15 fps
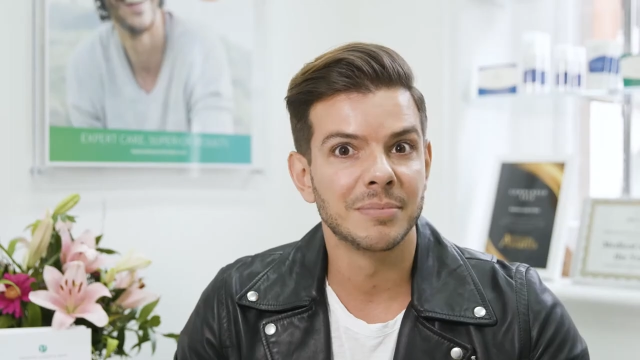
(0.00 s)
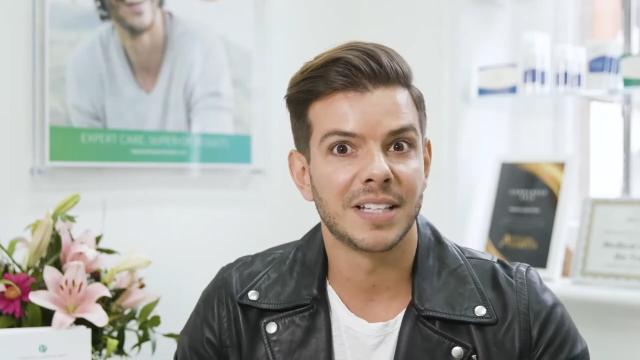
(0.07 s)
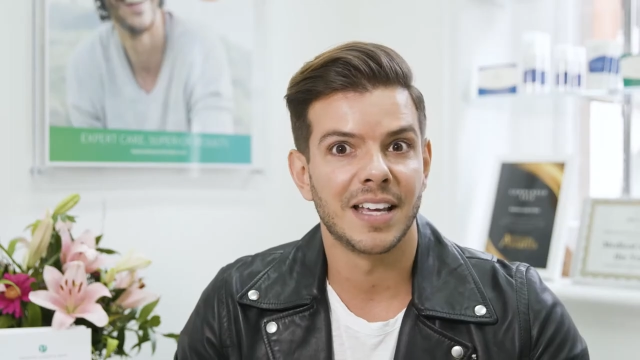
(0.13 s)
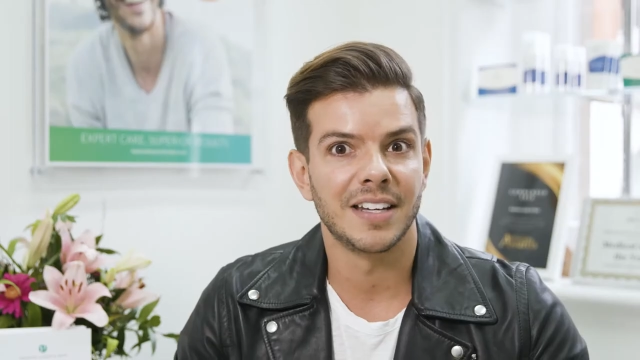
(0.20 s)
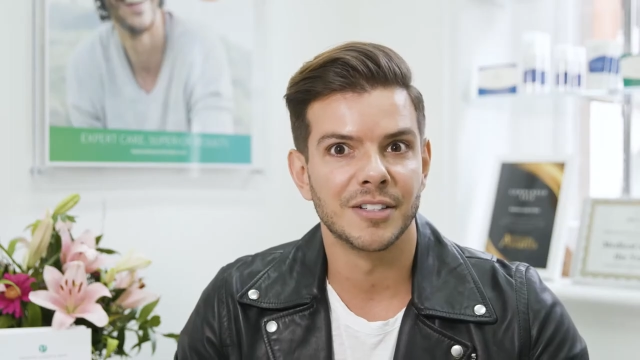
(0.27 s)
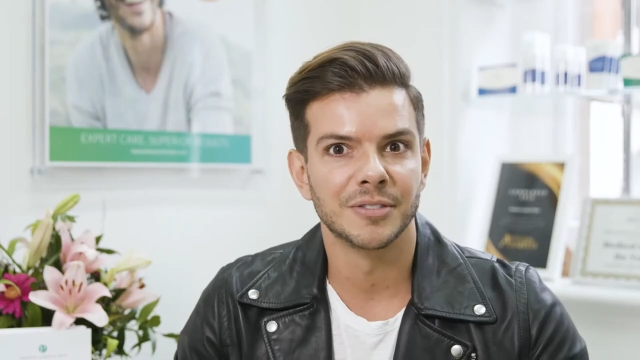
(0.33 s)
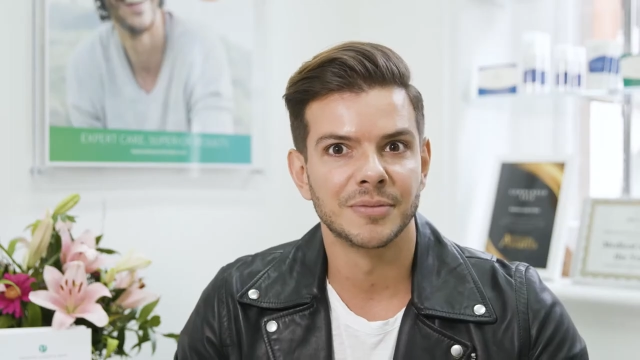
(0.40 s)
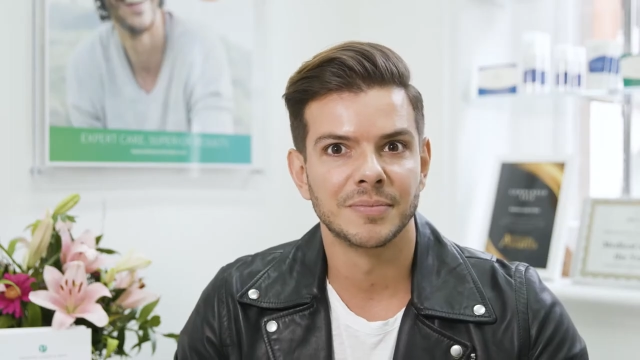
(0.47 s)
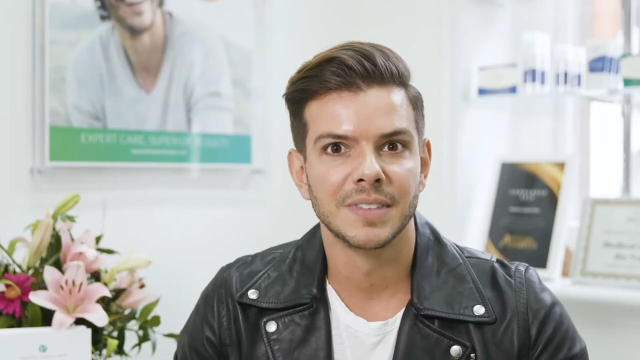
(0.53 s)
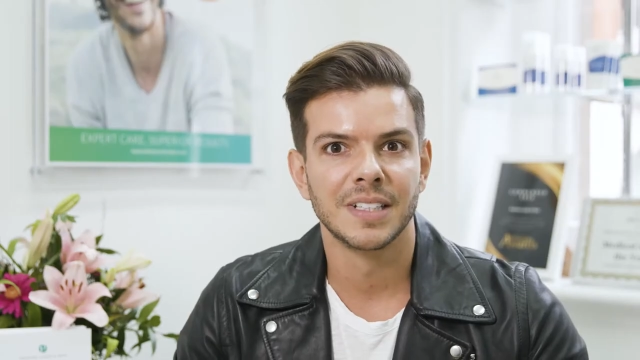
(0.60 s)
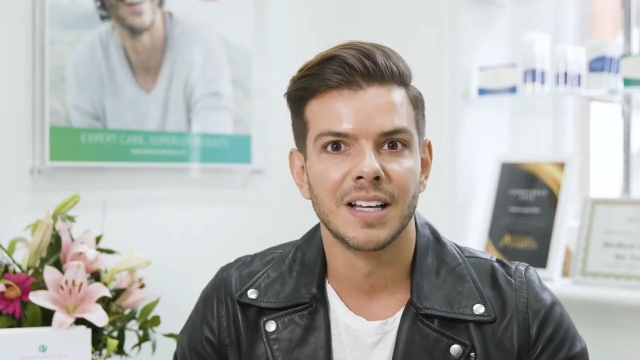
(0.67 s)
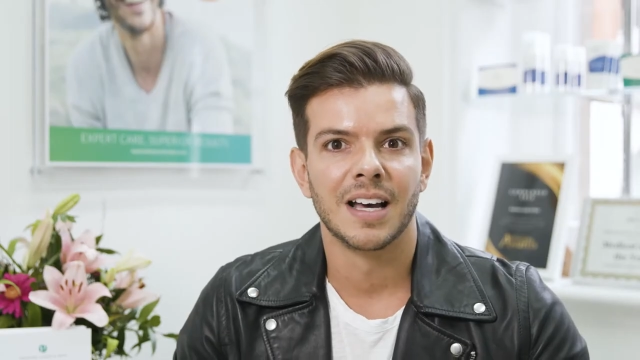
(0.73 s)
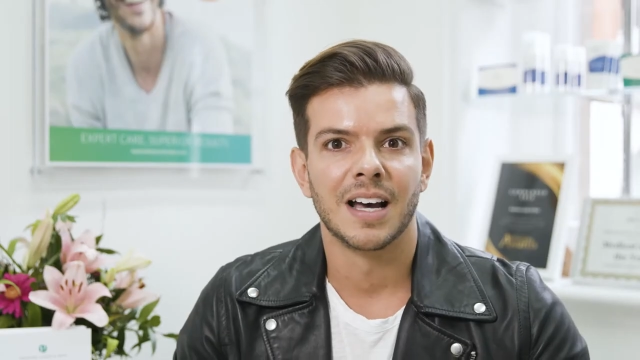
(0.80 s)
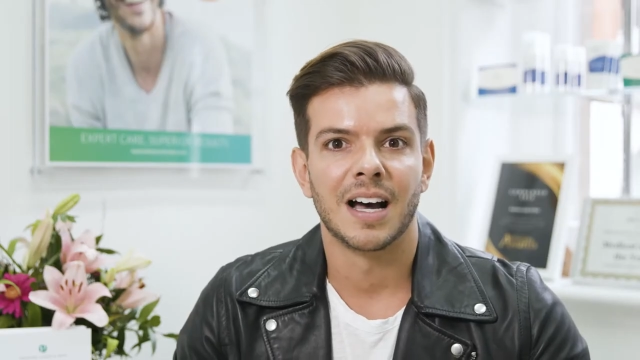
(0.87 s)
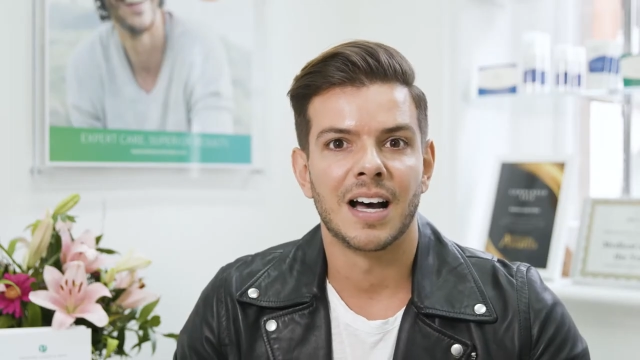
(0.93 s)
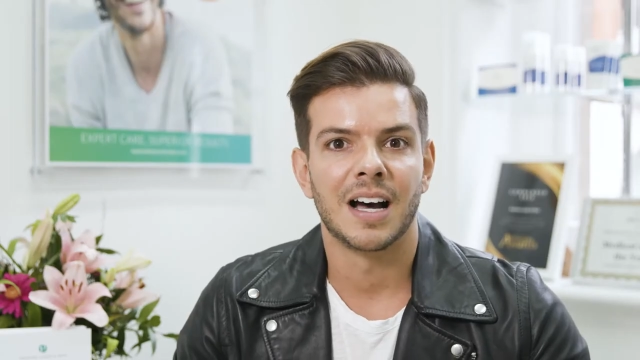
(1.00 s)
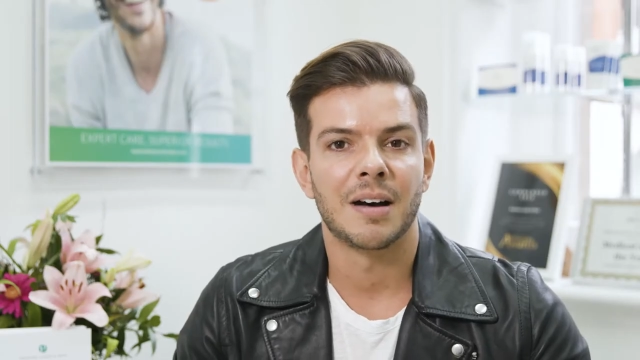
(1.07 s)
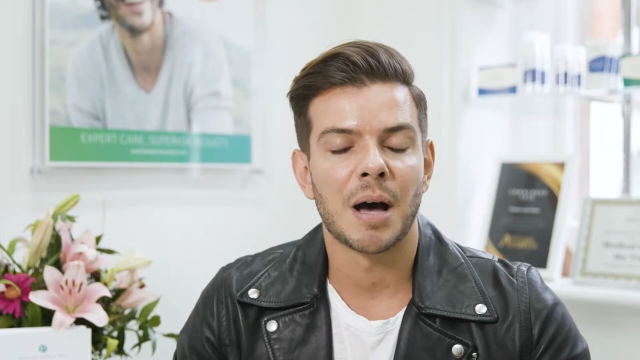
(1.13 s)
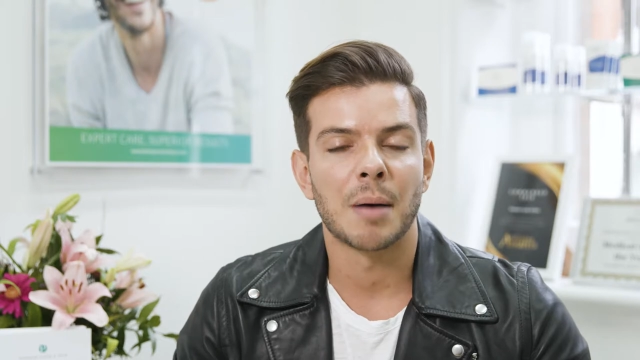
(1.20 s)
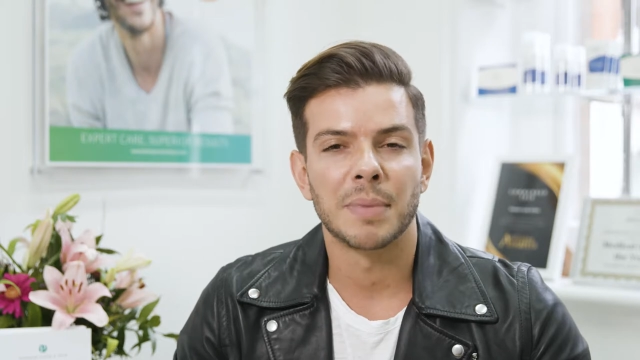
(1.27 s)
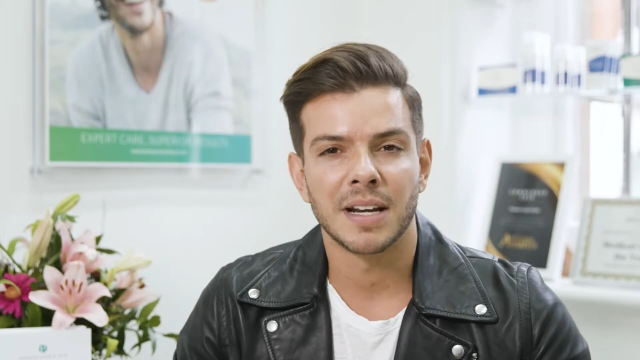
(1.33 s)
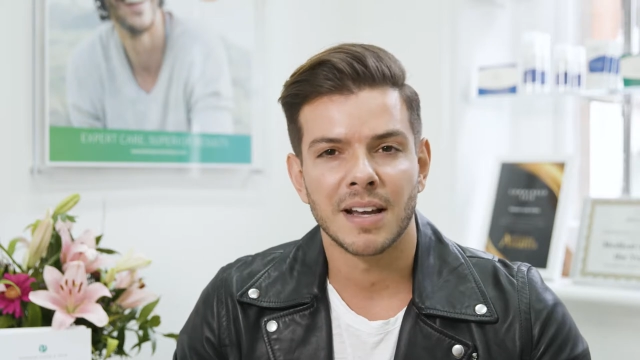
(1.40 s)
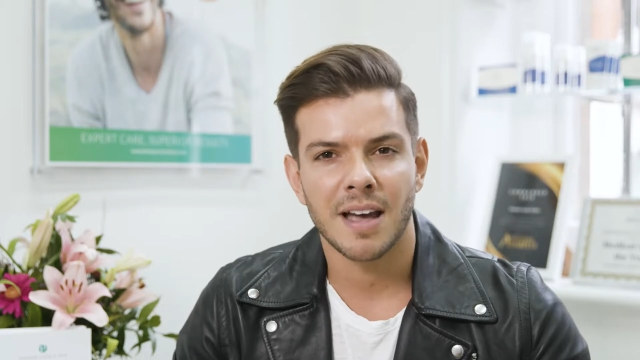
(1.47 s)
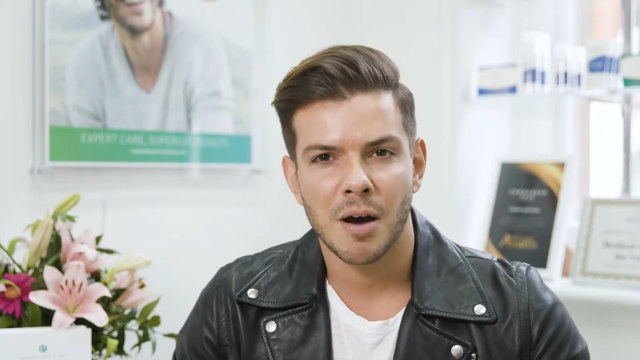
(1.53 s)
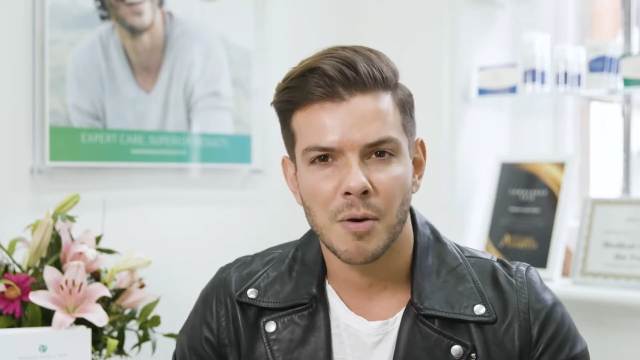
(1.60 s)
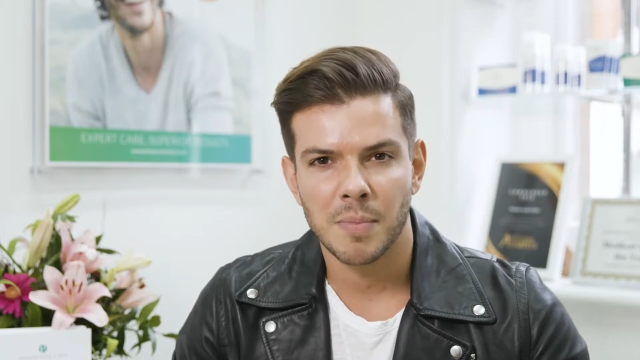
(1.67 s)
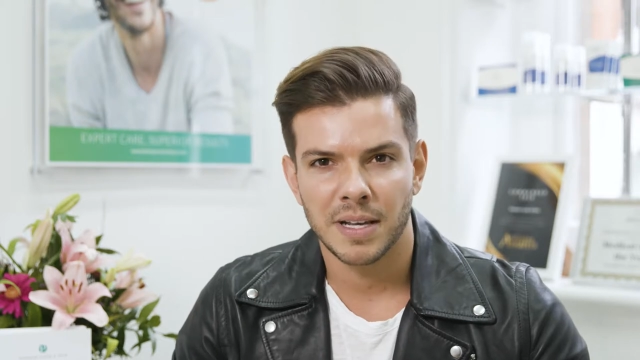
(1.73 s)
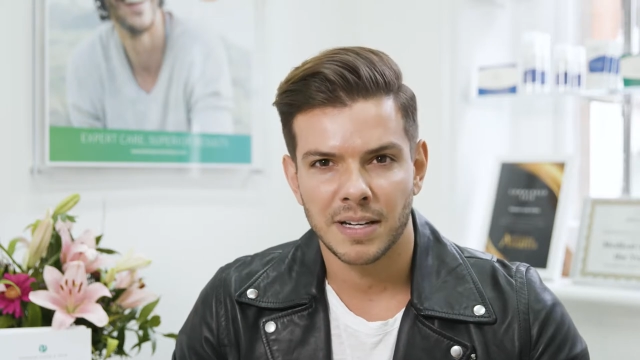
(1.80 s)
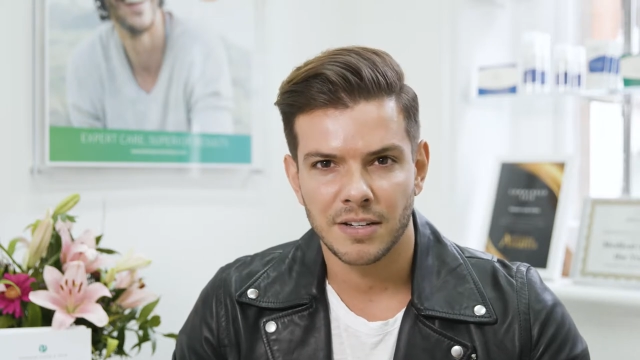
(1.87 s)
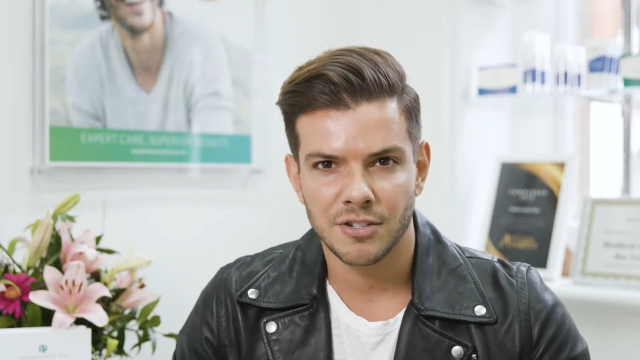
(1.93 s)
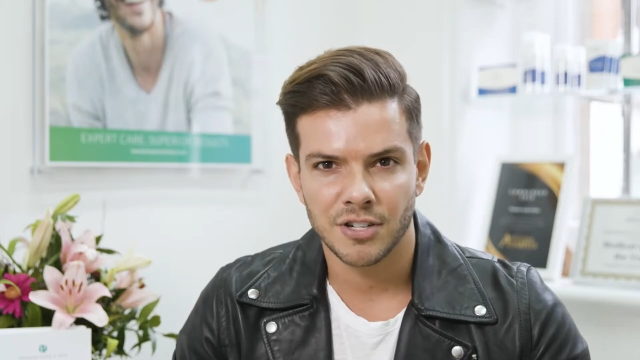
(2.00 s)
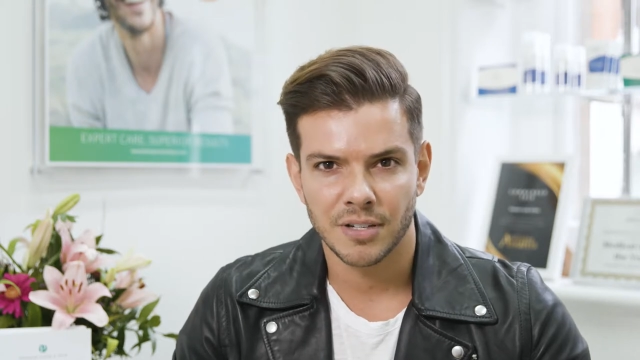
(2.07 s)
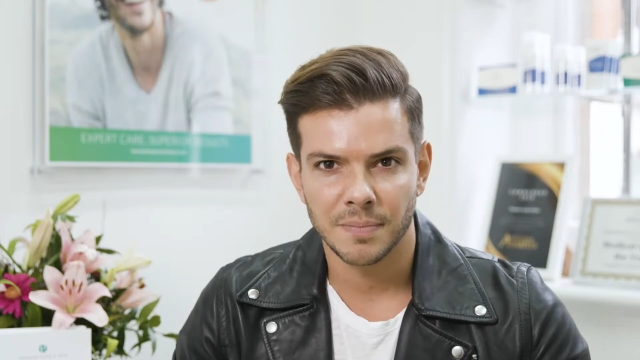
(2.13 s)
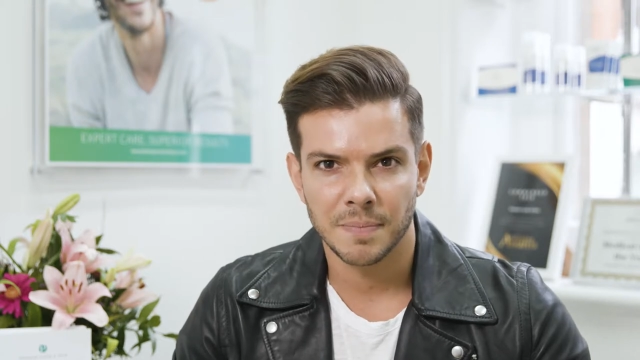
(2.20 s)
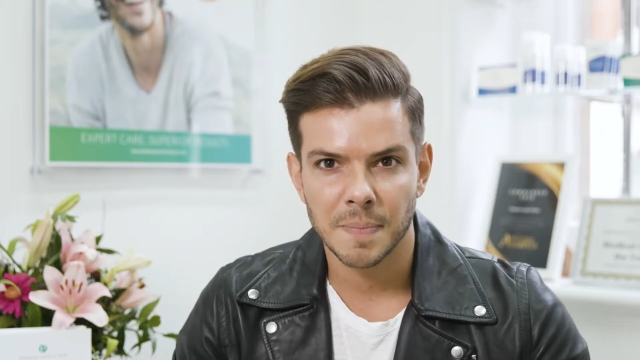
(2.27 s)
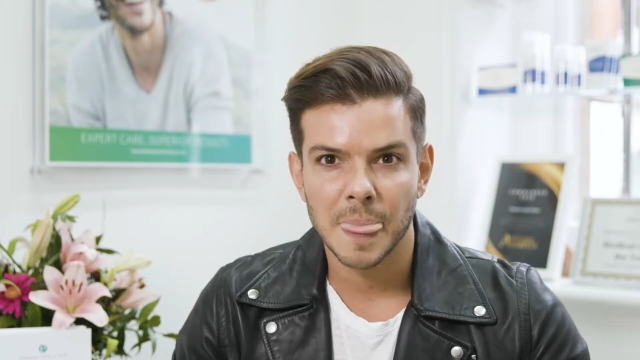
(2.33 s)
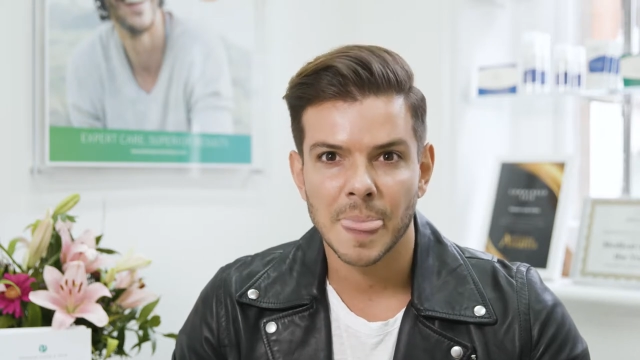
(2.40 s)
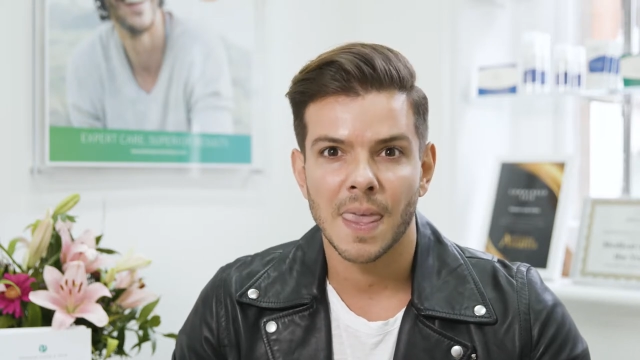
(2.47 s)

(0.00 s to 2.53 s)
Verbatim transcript: I'm Daniel. I'm an account manager